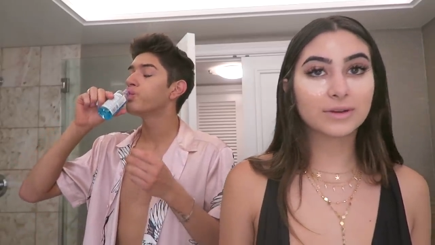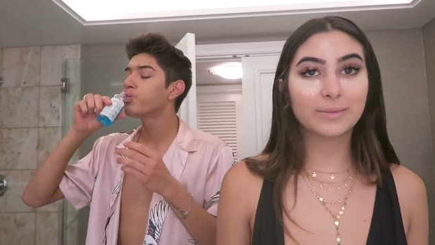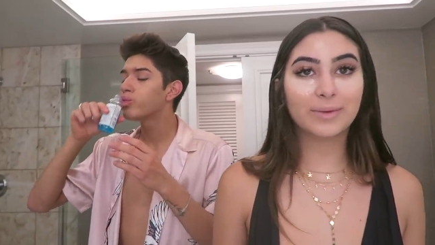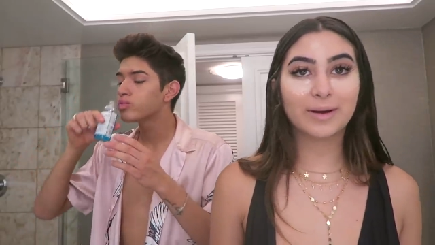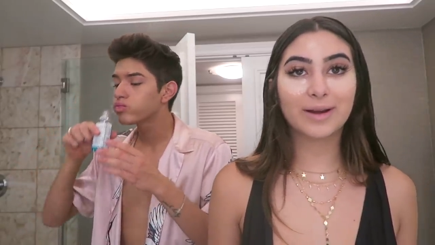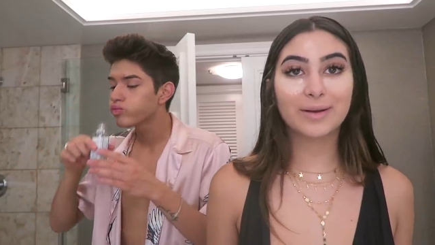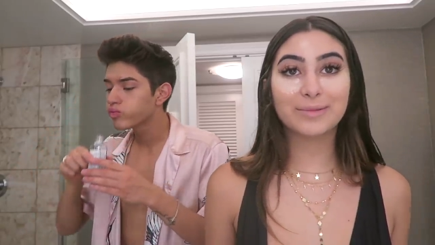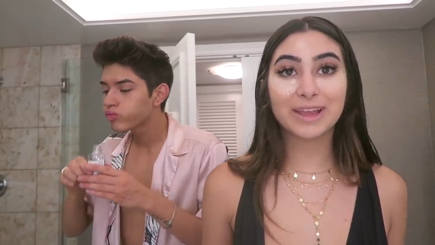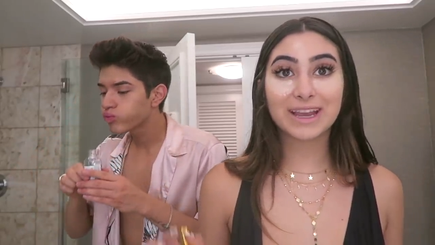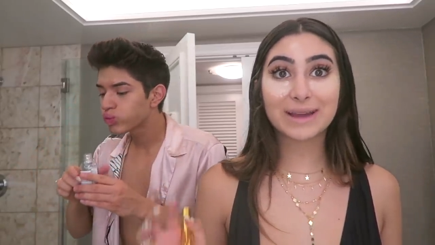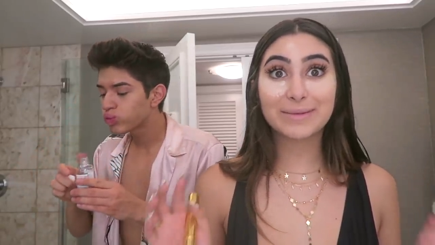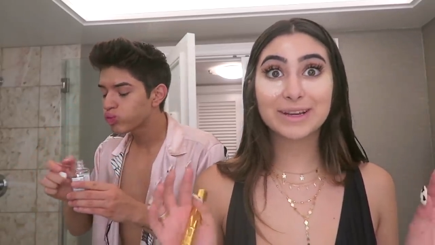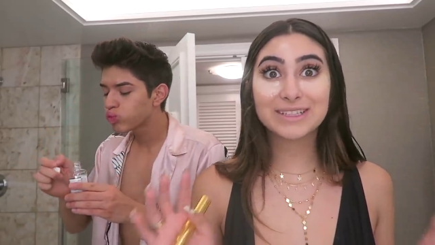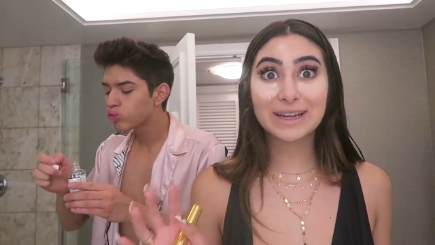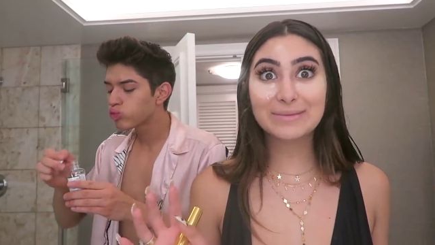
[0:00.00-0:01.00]
Speaker 1: I'm, I'm like,
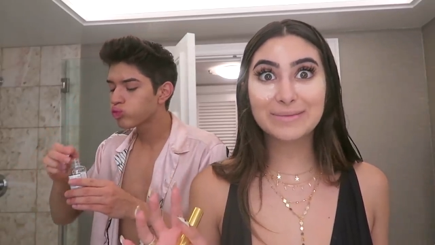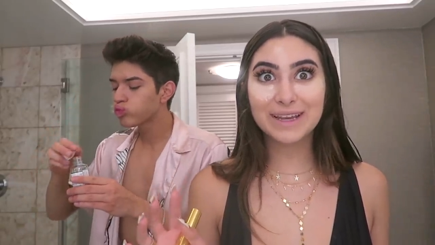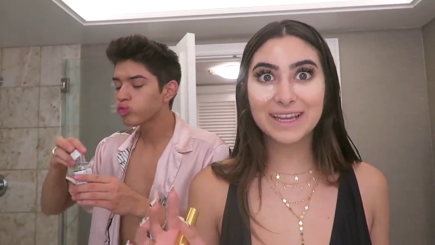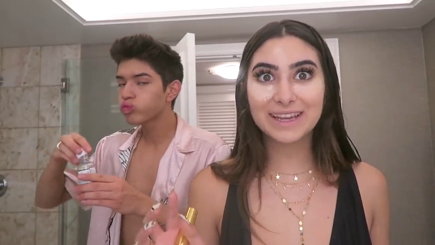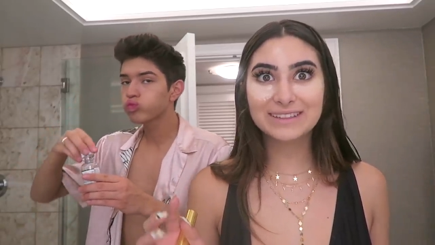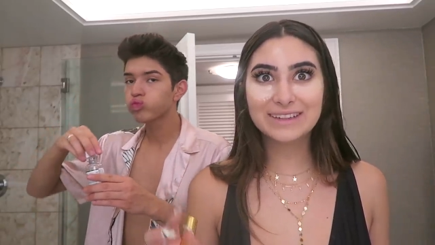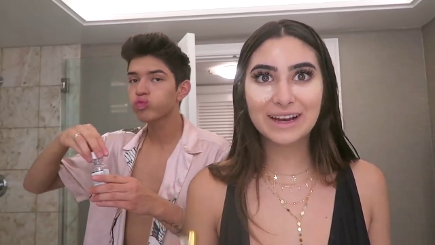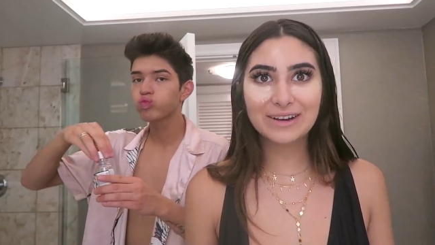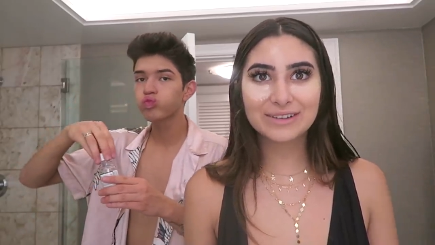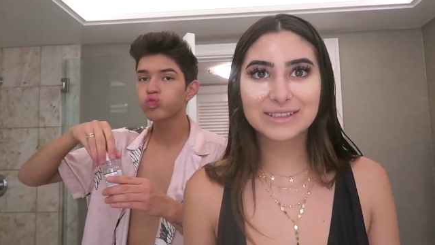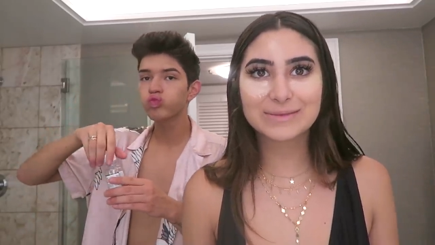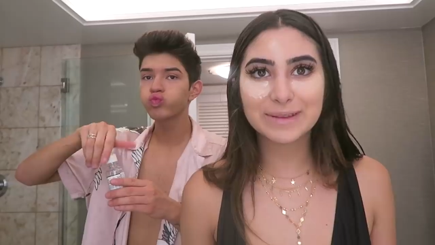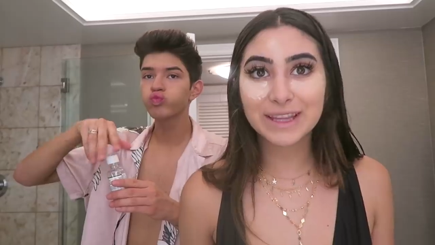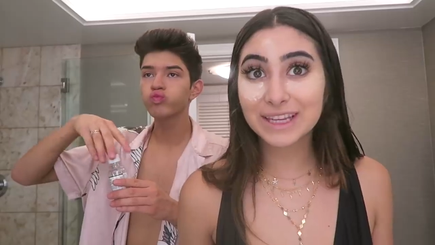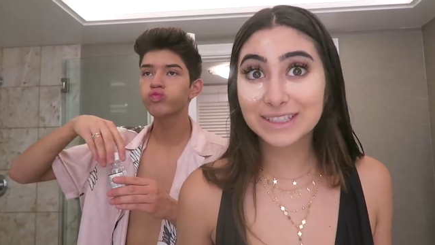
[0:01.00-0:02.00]
am I done baking now?
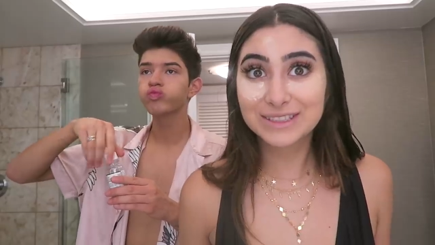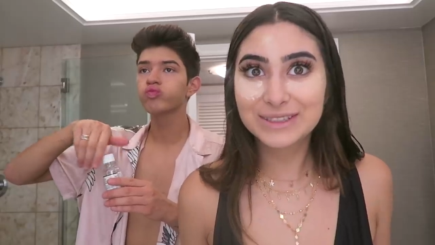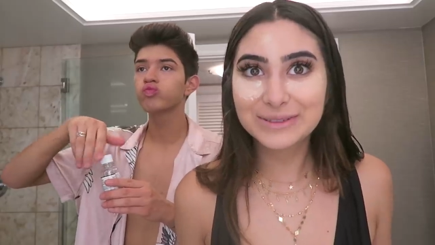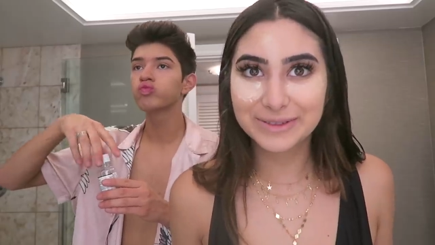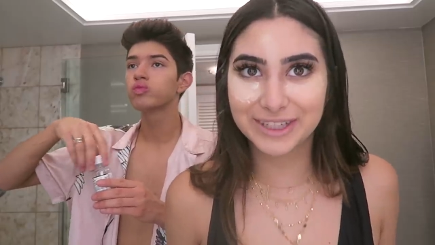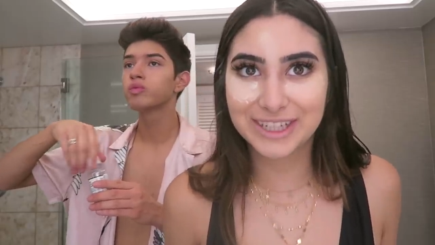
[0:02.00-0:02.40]
It's been like two